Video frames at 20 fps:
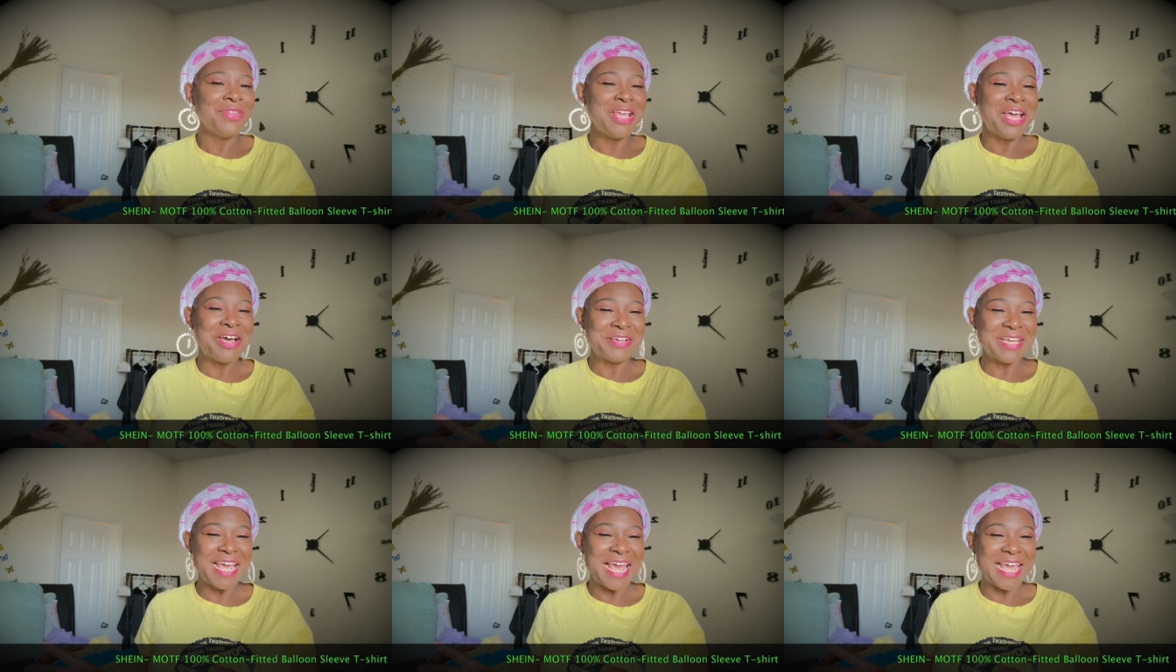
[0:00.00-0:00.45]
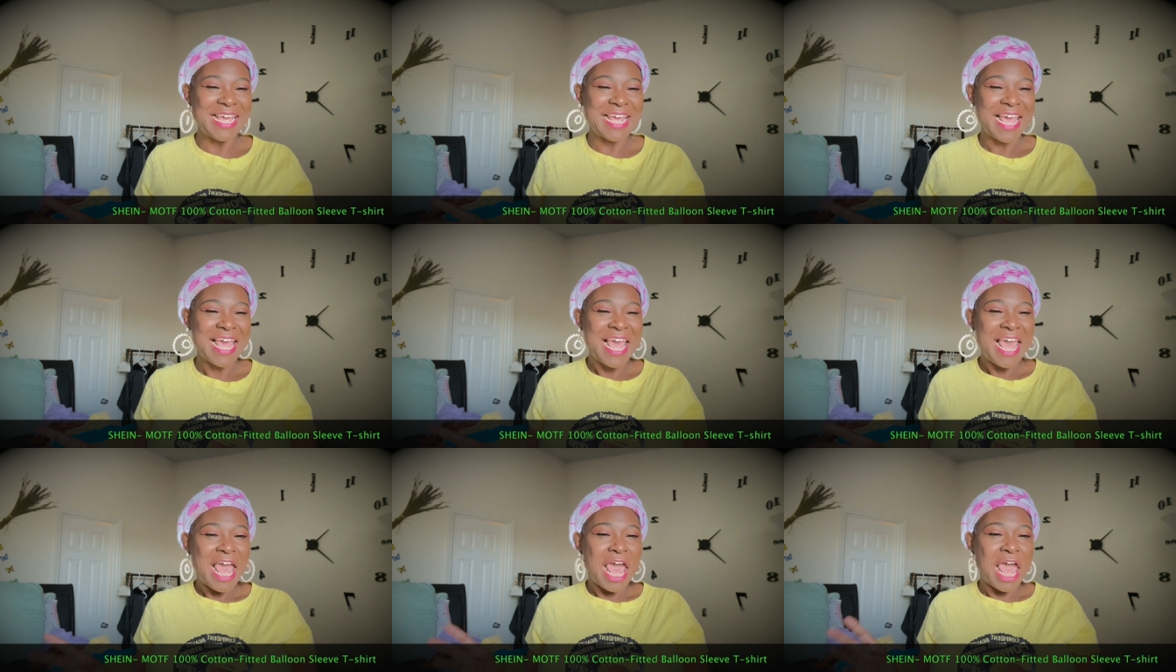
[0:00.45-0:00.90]
Okay,
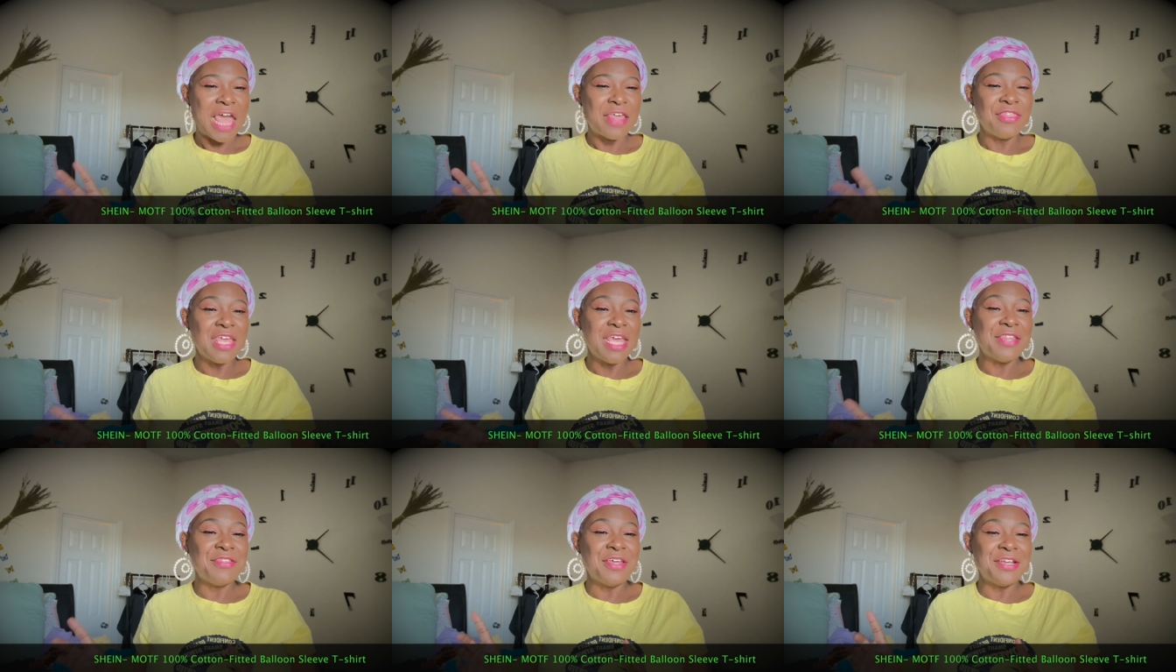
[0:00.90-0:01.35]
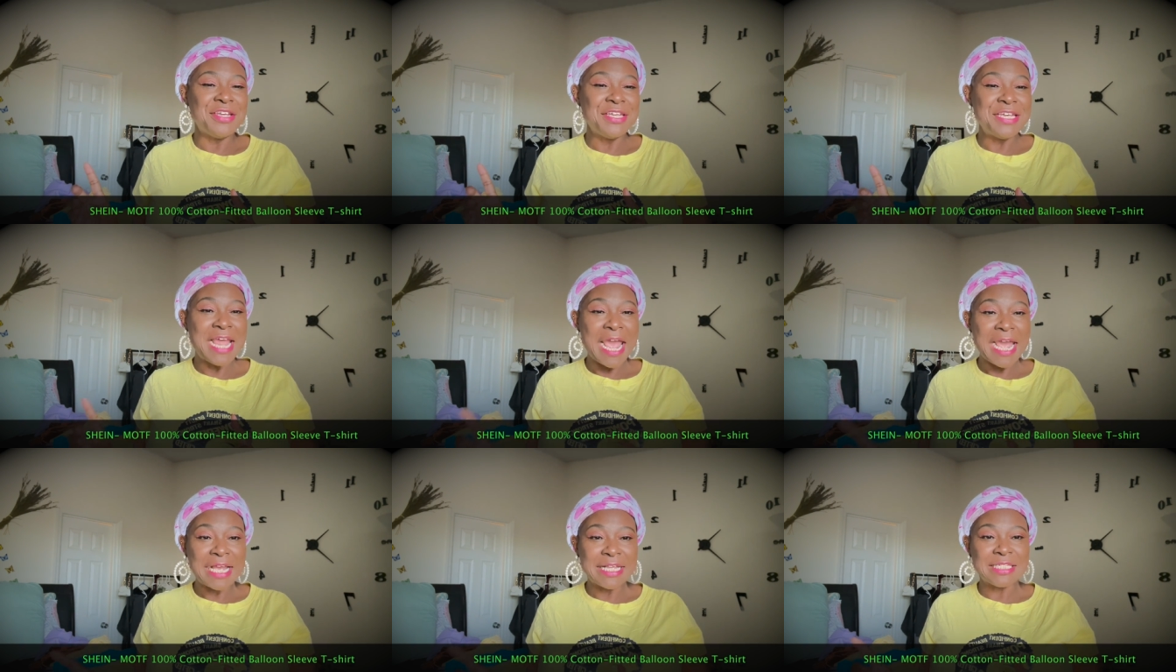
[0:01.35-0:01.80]
and then the
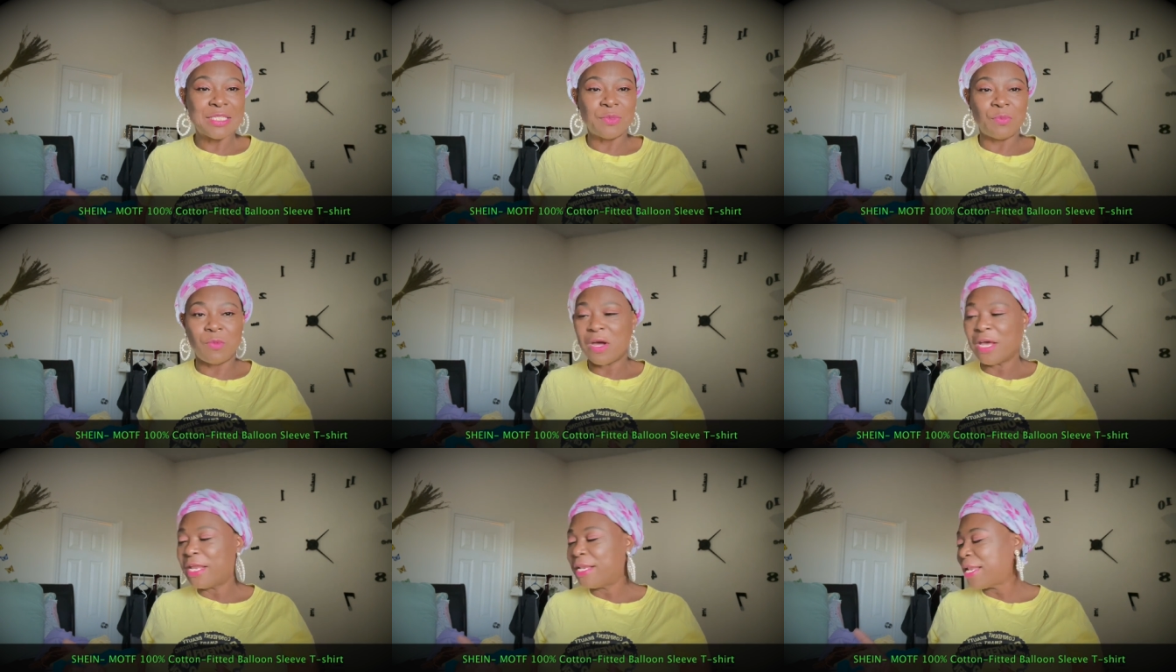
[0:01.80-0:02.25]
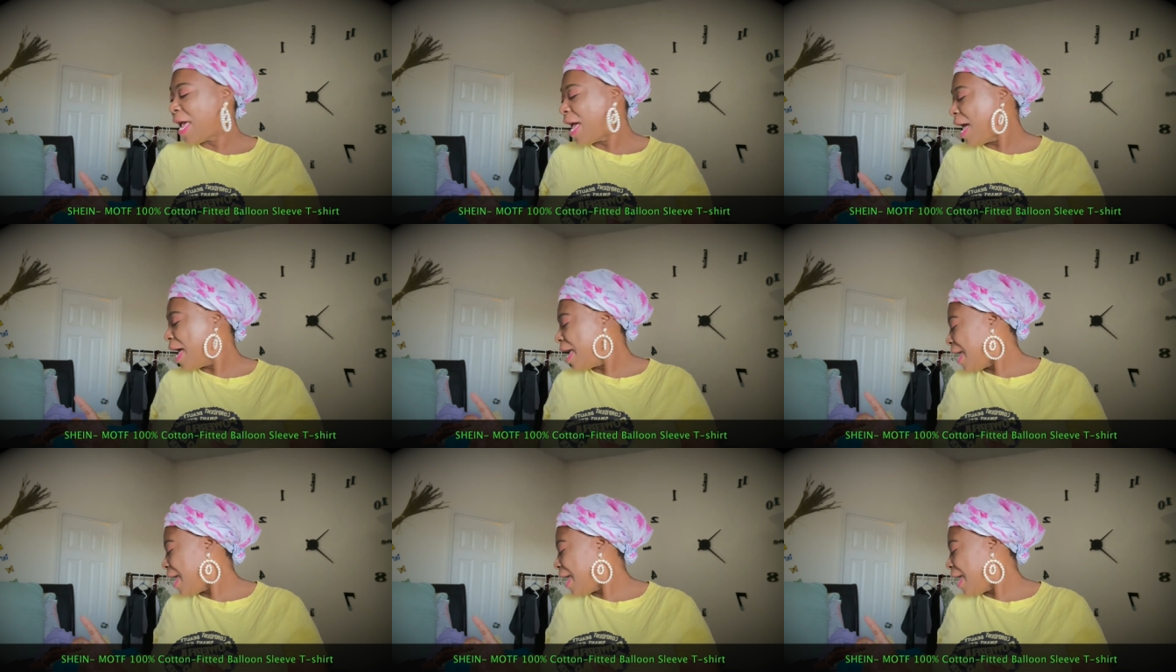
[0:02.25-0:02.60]
next one I